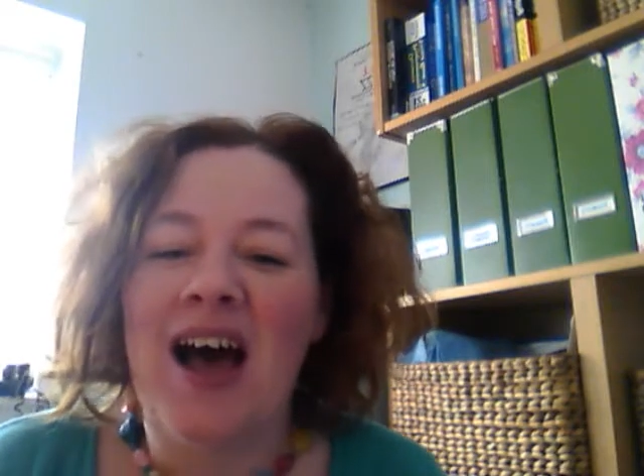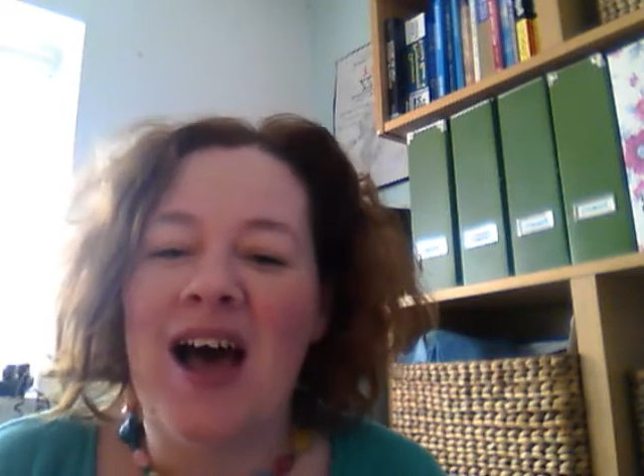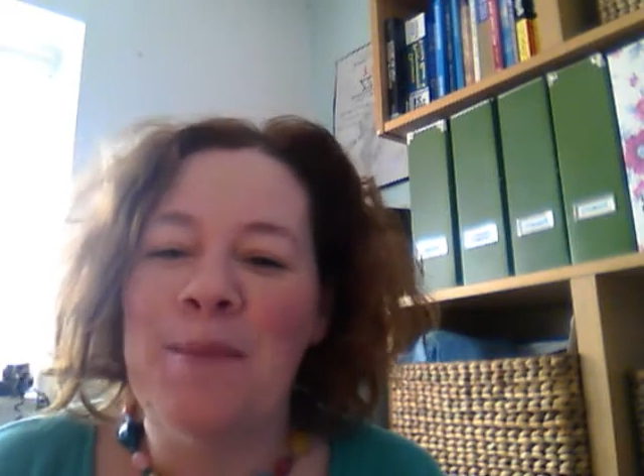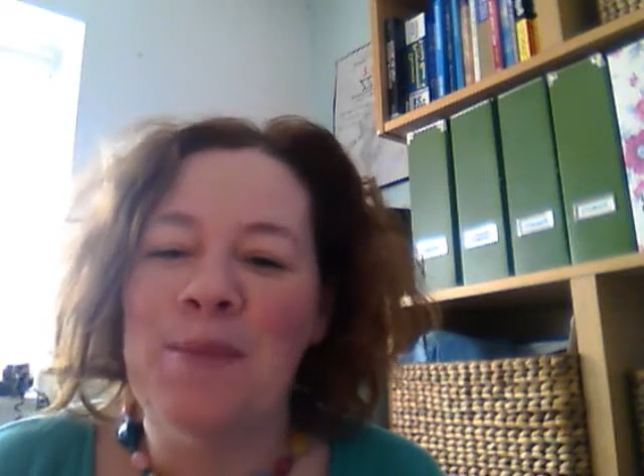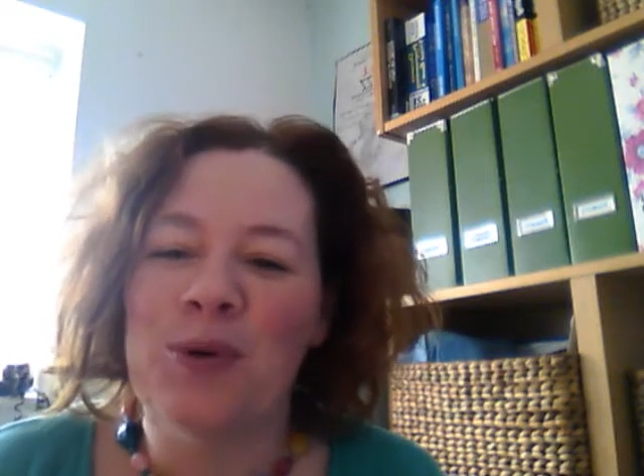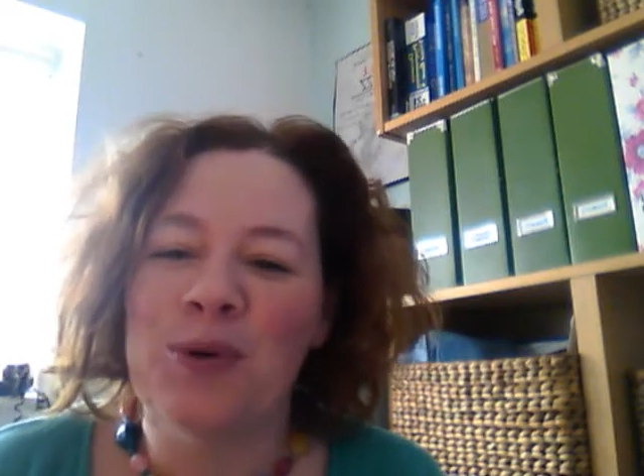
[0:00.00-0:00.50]

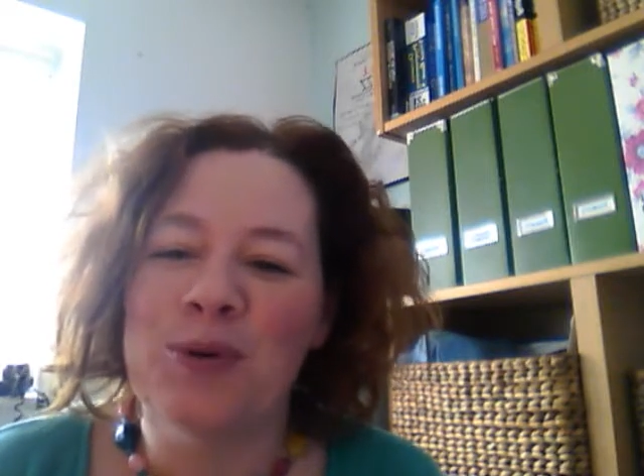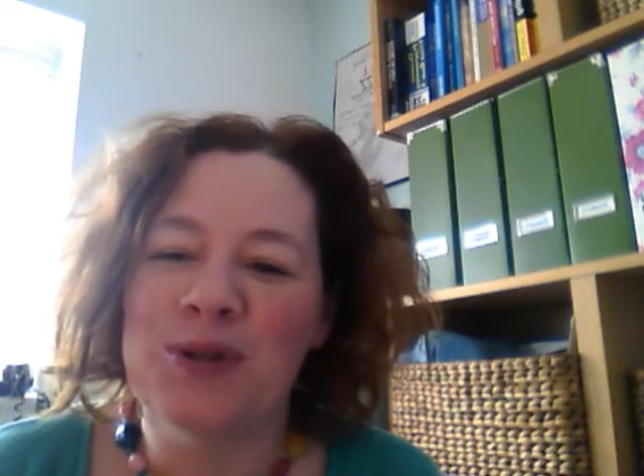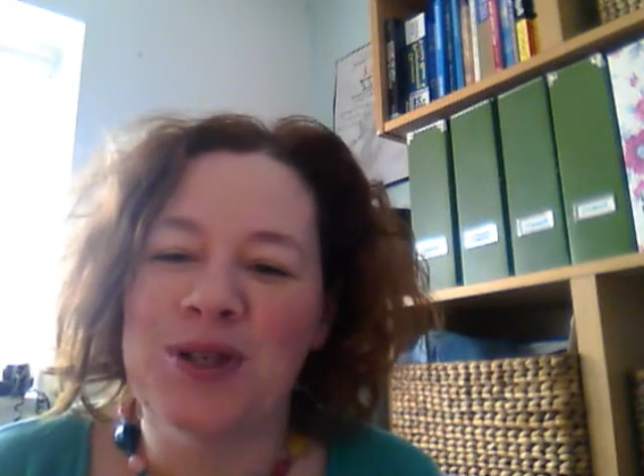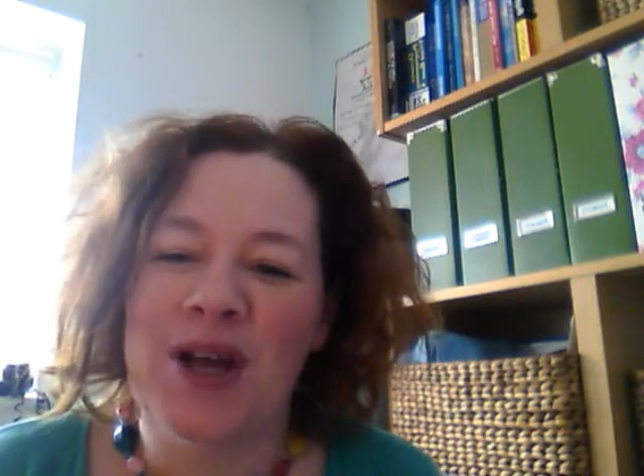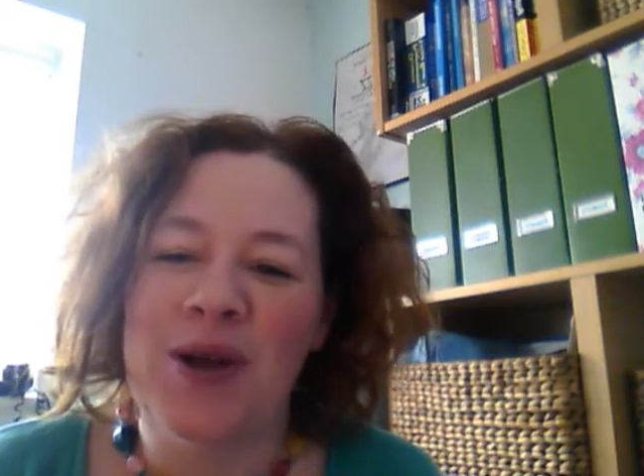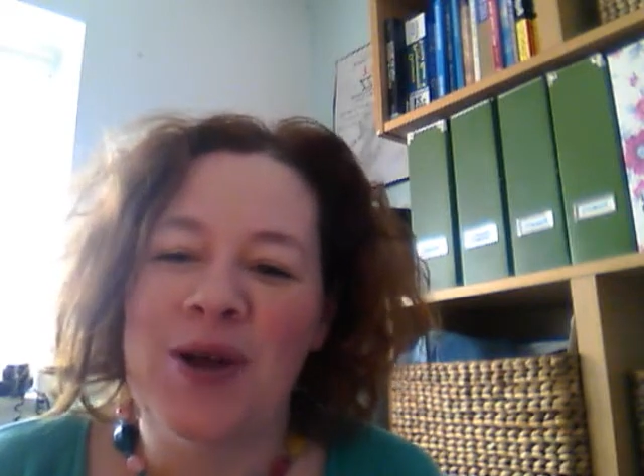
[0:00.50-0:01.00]
But
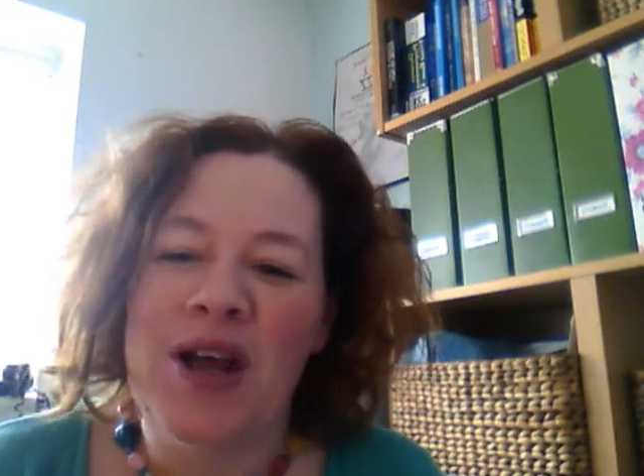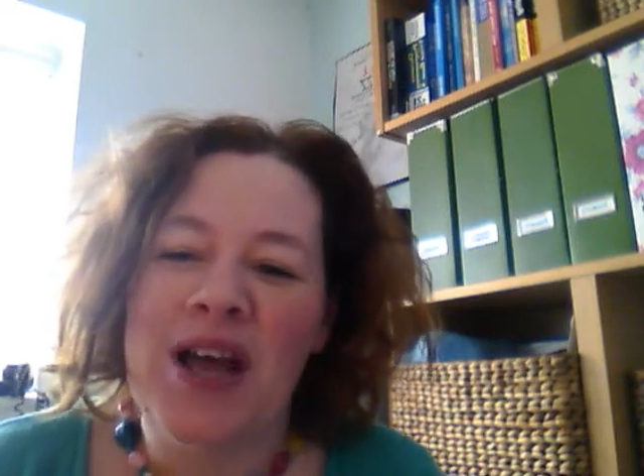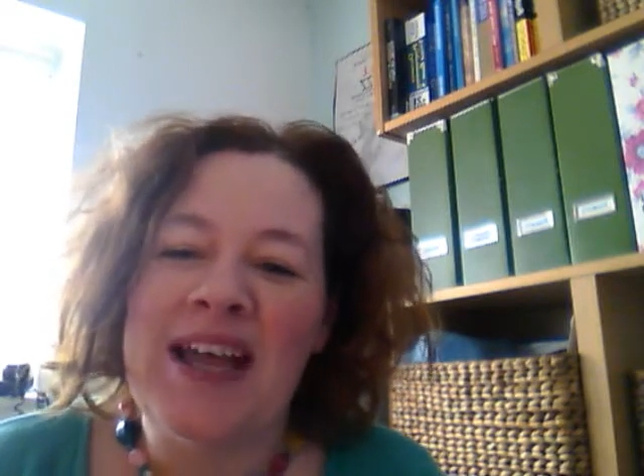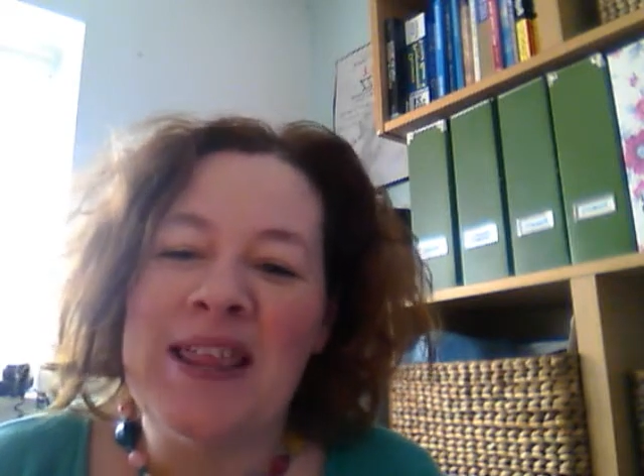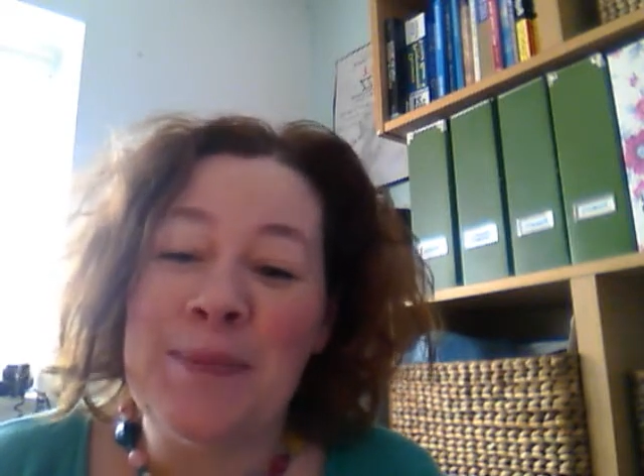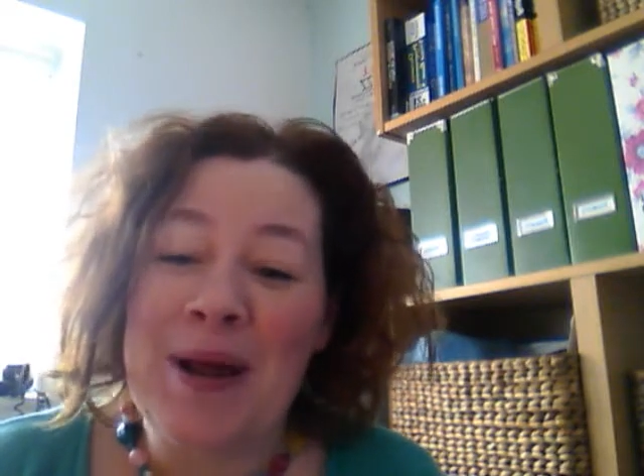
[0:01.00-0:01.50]
also
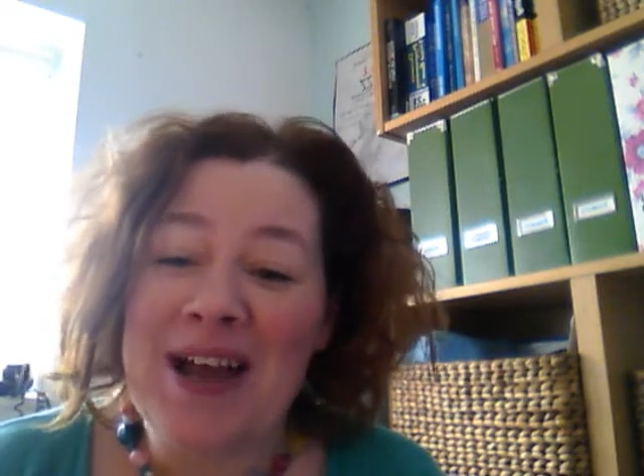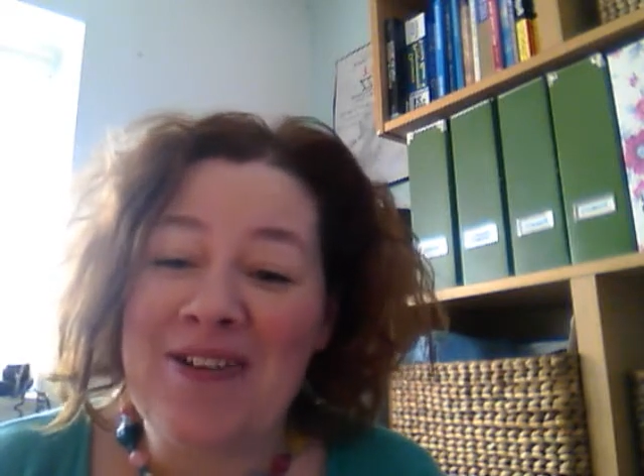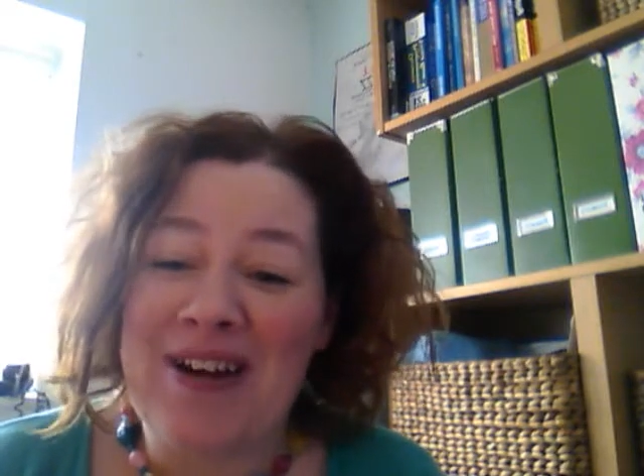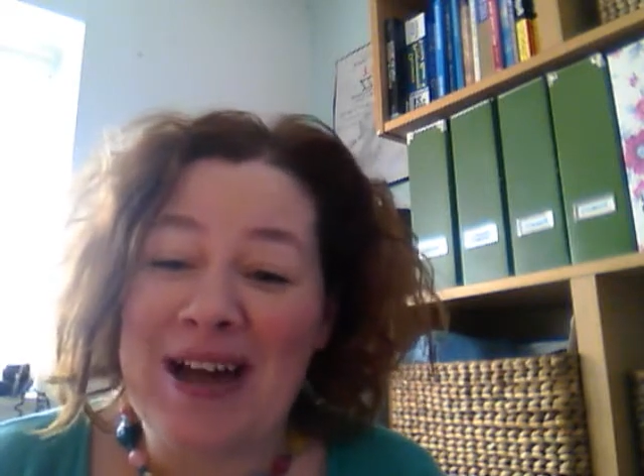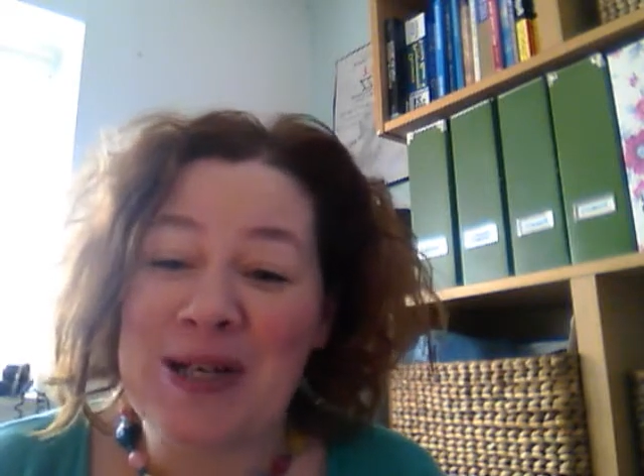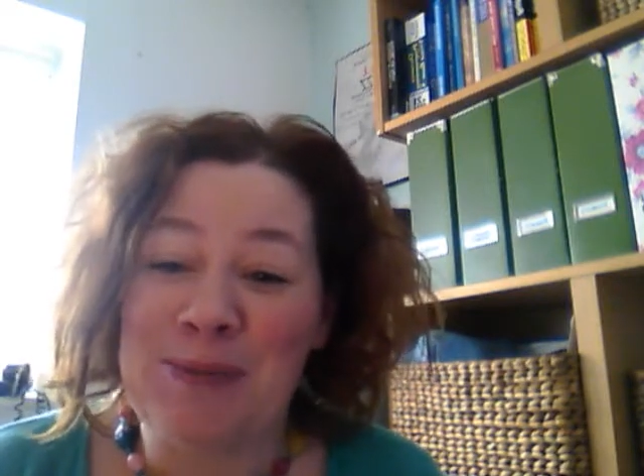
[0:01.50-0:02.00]
in the
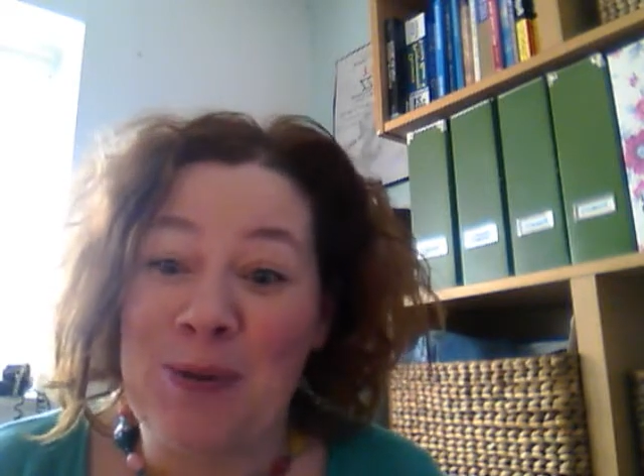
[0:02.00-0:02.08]
background,